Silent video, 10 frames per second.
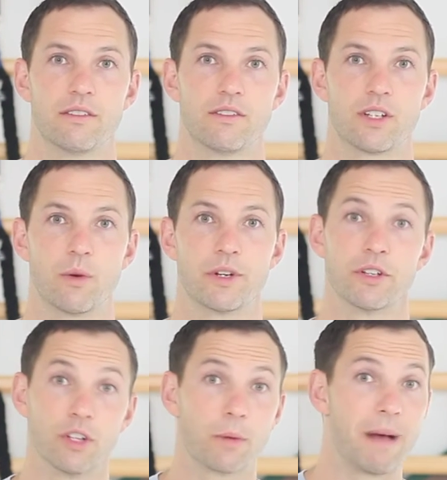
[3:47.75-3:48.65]
So when
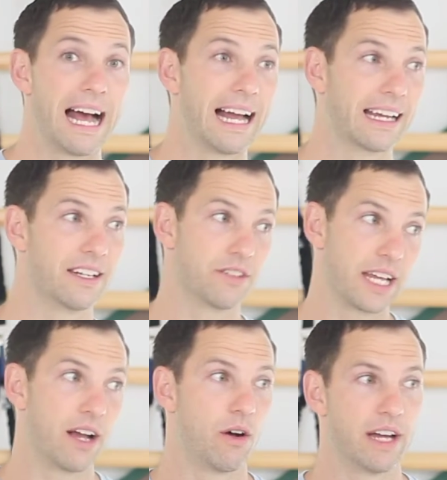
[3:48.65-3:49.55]
you look back and you
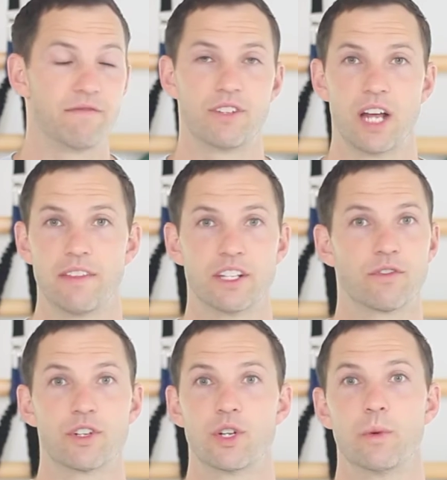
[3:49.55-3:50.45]
say, oh, I've done this
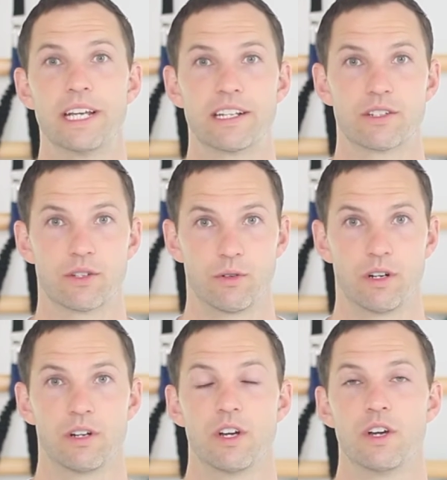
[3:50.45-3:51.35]
for 2 weeks
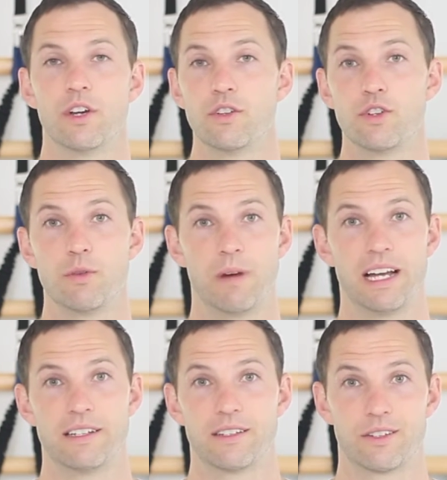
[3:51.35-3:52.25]
or 2
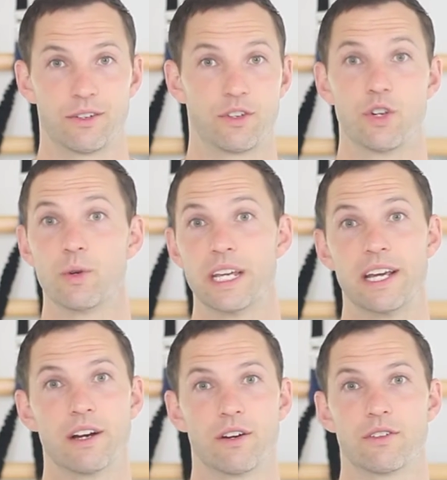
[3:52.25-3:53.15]
months or 2
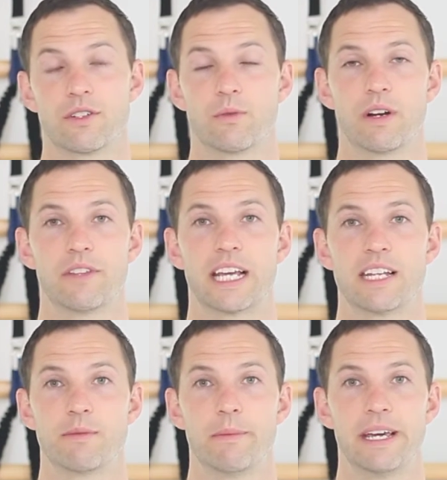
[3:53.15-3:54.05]
years or whatever the
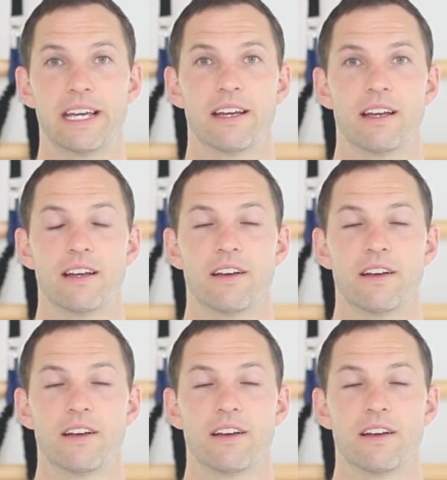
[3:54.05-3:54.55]
case may be,